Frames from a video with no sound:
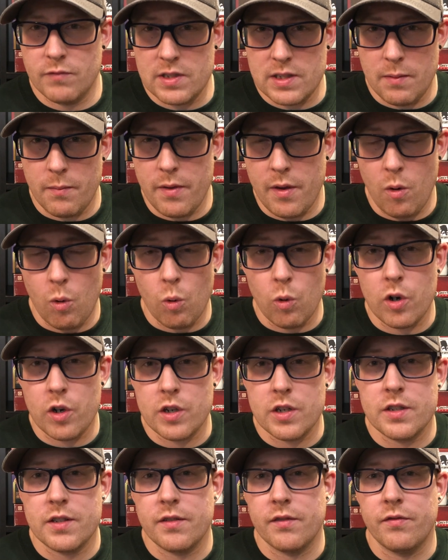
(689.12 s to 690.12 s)
of the
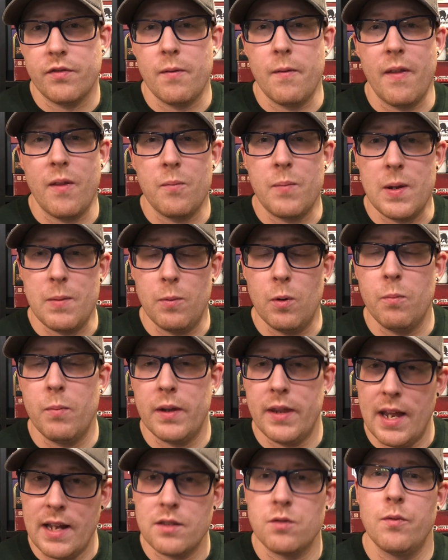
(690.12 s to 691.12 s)
orders from other people,
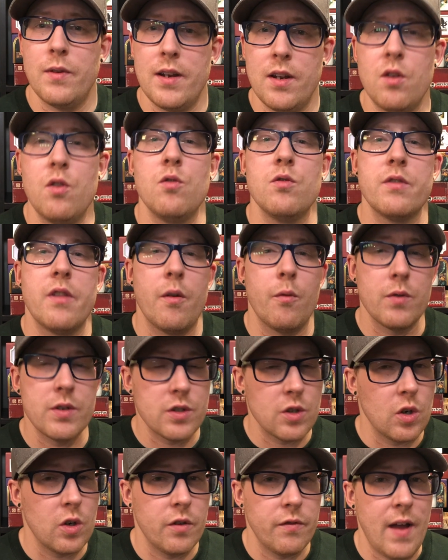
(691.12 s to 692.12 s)
but that's when you use the
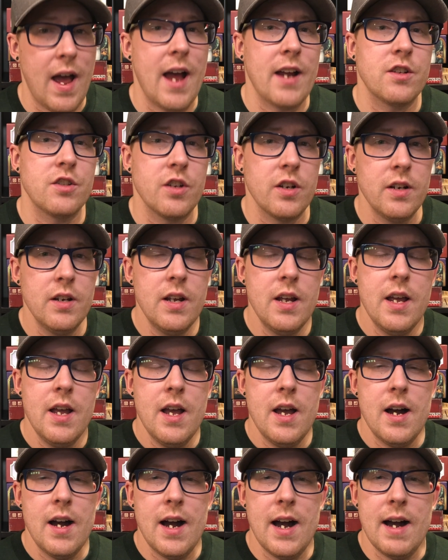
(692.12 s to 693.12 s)
reserve action.
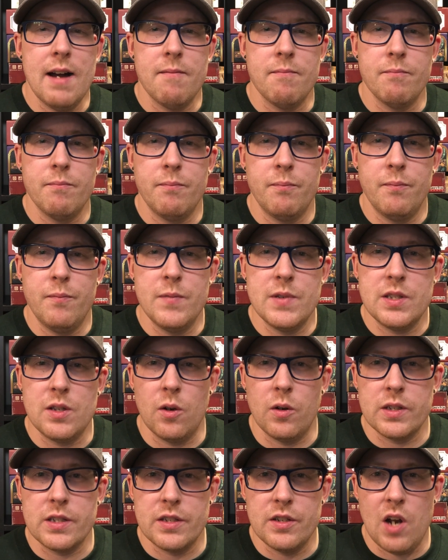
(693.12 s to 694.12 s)

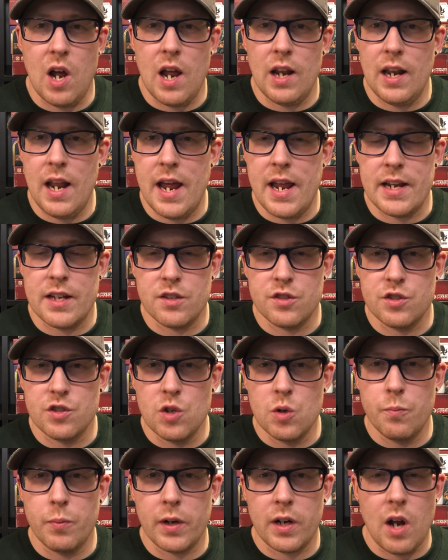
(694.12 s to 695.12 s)
So it's not like
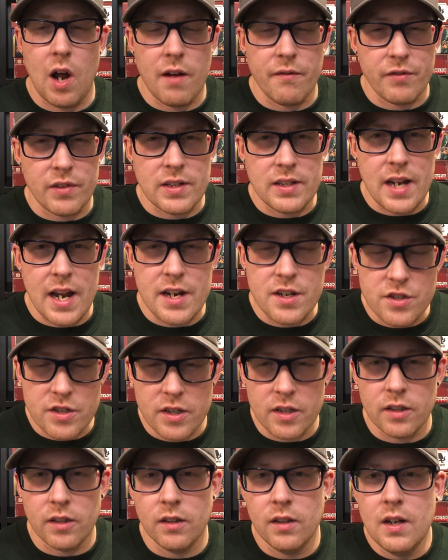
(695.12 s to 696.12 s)
super
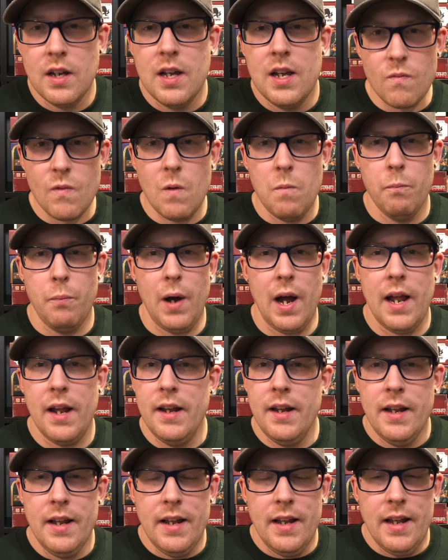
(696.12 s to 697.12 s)
confrontational, but
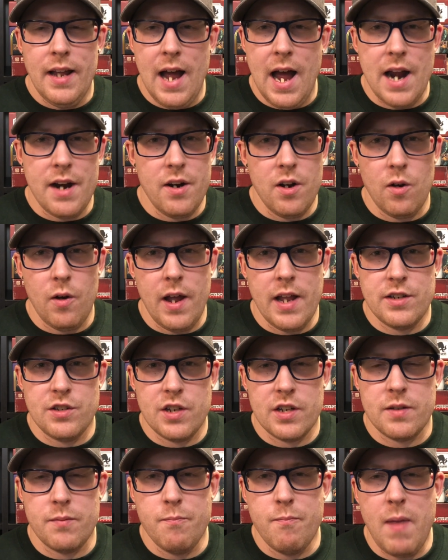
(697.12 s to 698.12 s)
I don't know, it
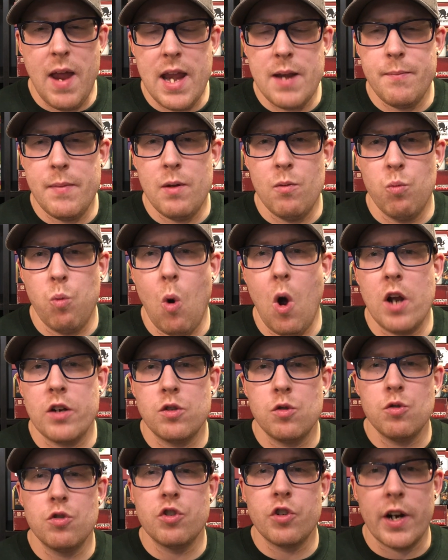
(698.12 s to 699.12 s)
just made me want
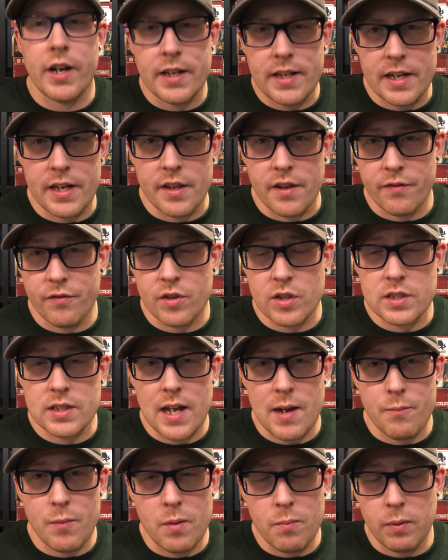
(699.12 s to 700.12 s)
to drink tea. The first
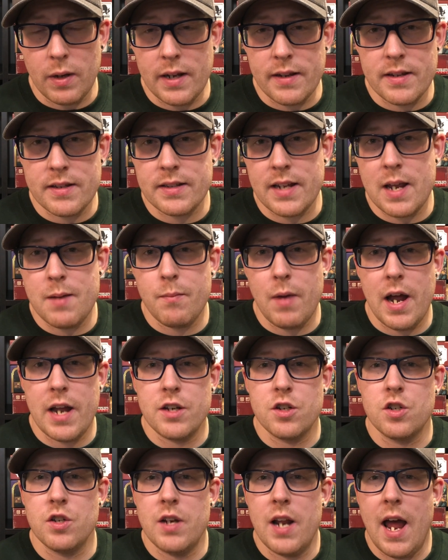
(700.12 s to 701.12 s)
time we played this game,
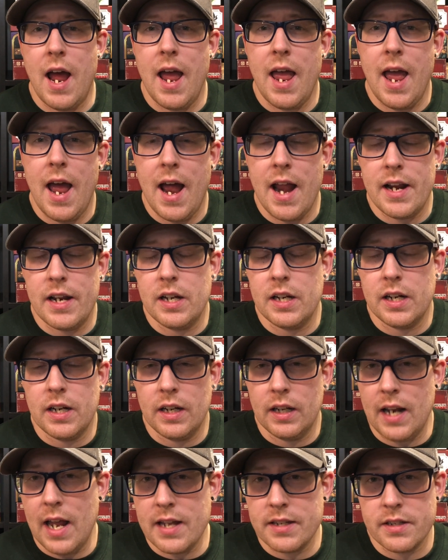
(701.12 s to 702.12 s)
I had a
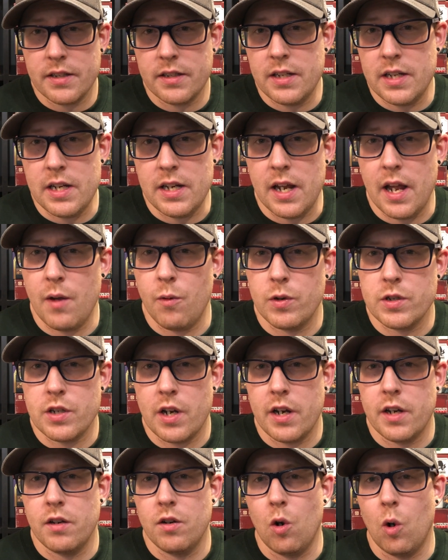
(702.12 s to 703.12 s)
glass of tea, which
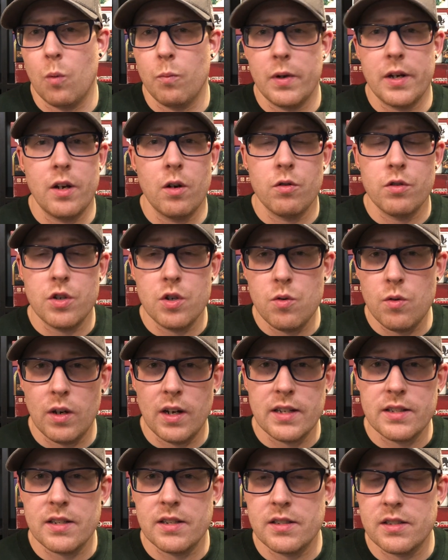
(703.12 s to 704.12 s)
I normally don't do
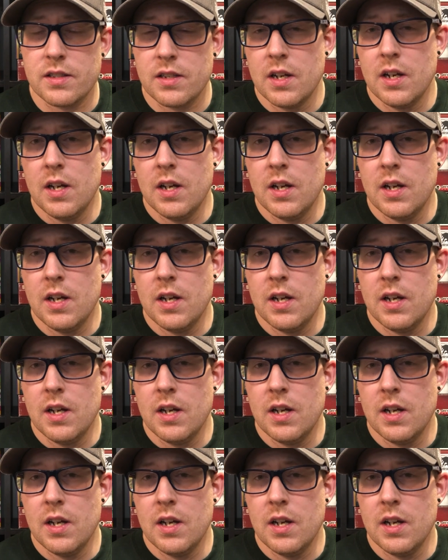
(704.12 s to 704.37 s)
unless it's